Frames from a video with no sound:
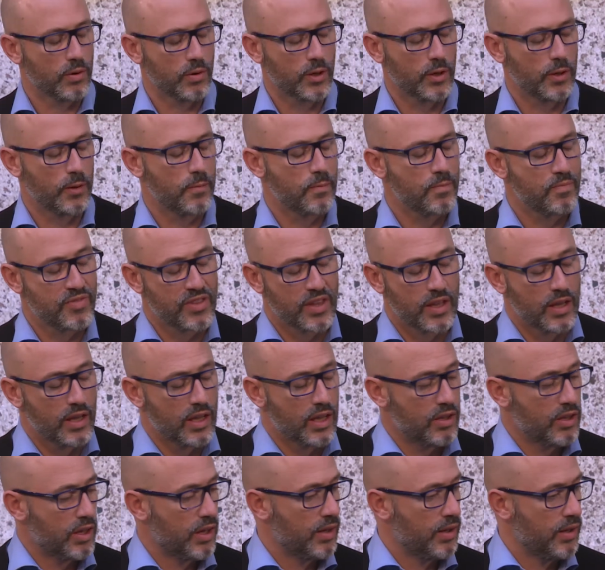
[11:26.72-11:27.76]
Okay.
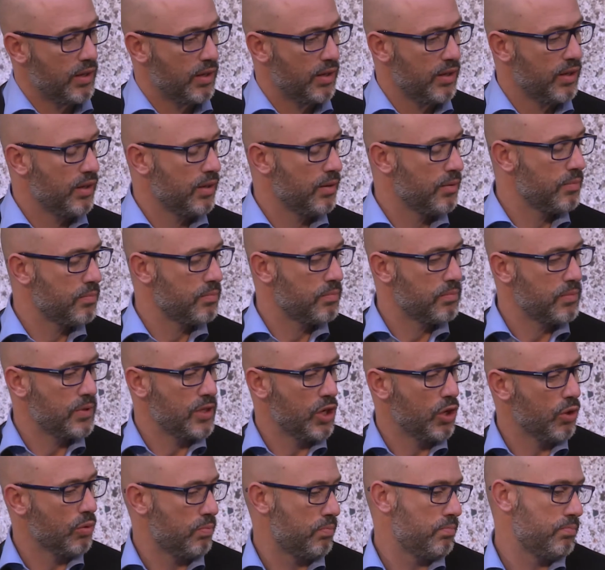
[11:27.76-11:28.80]
You
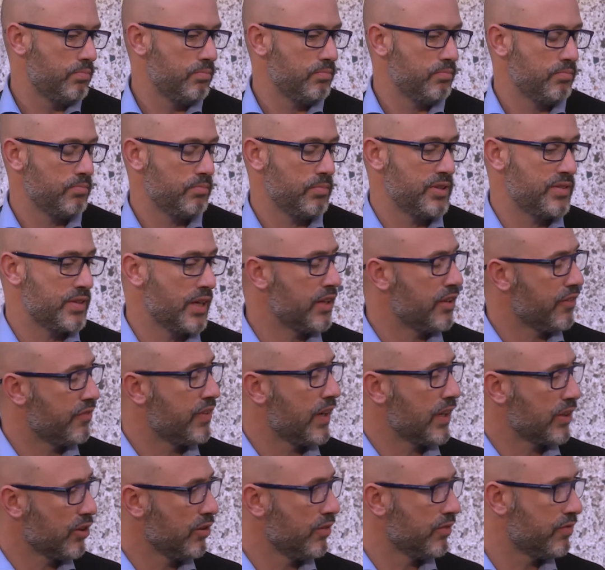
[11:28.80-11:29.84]
know, besides the
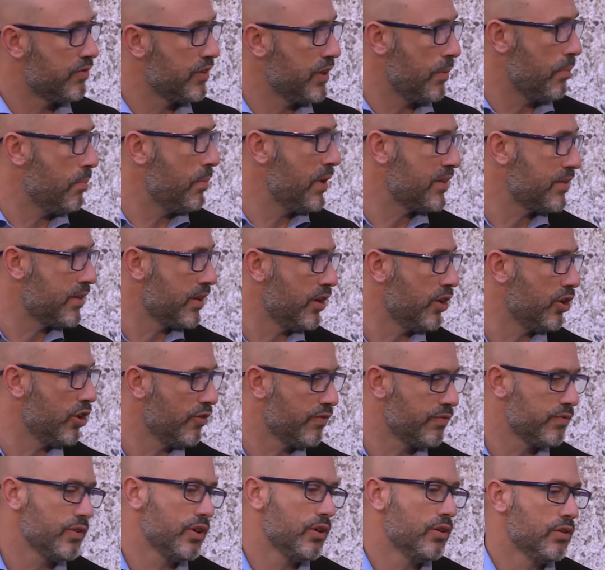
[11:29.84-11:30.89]
fact of investing a
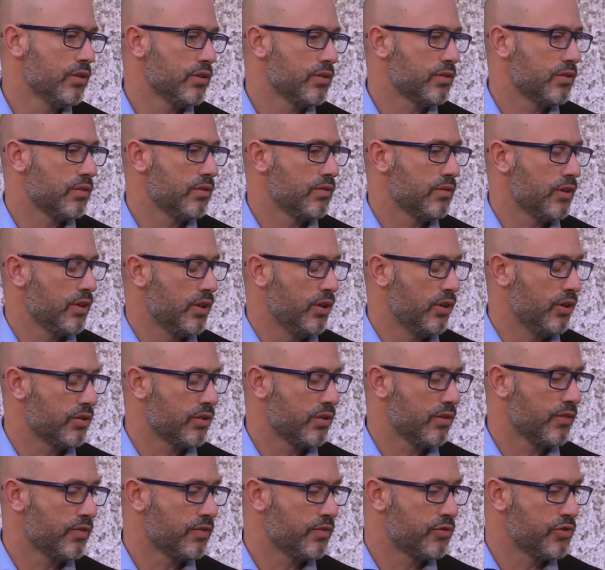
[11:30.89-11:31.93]
lot
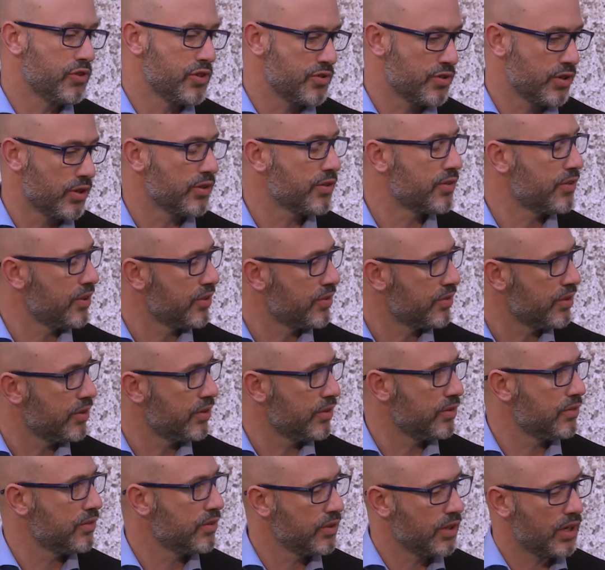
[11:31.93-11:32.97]
of resources
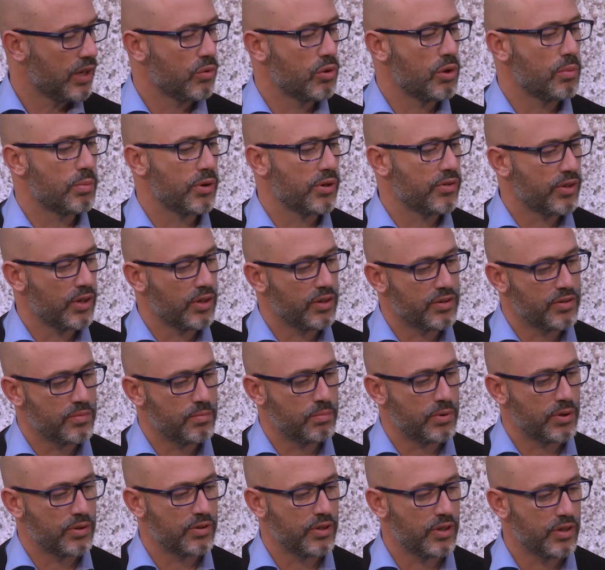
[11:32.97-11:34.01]
on our
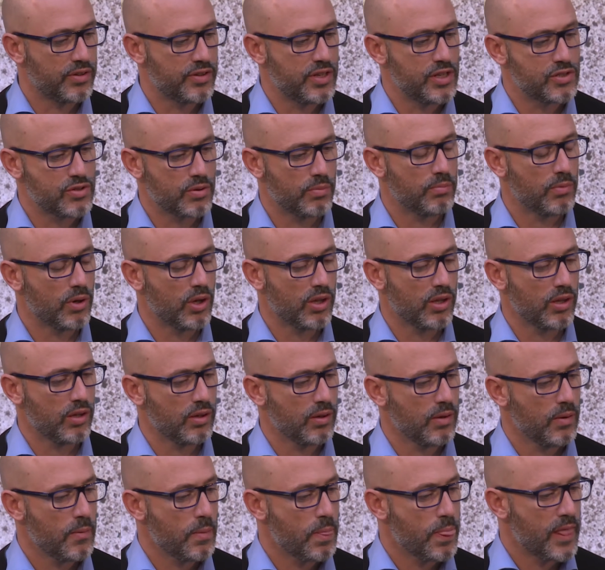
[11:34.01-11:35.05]
personalization
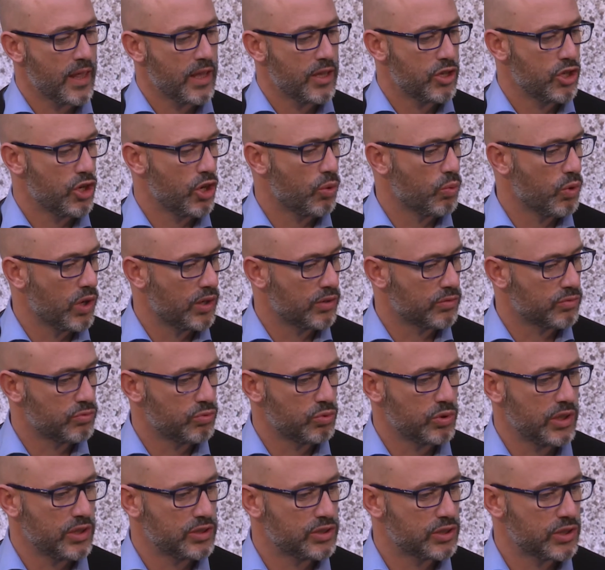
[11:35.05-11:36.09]
model, you know, what
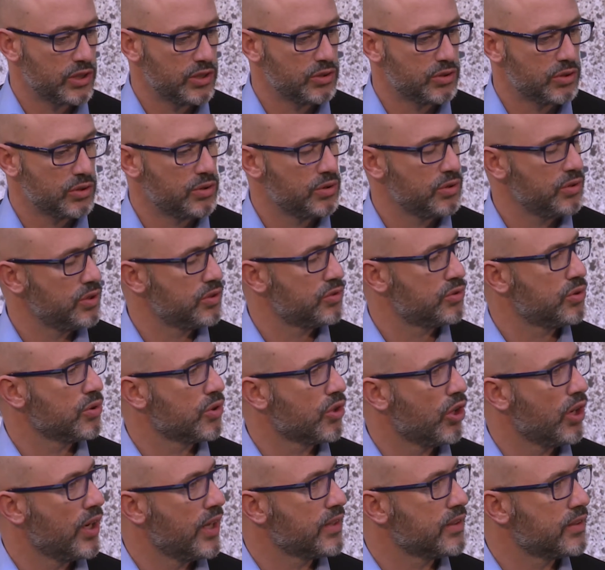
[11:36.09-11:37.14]
we are trying to do is to
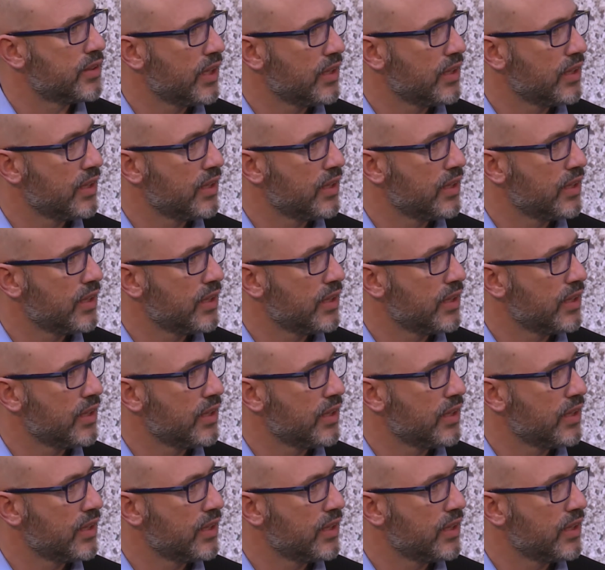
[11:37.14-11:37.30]
collect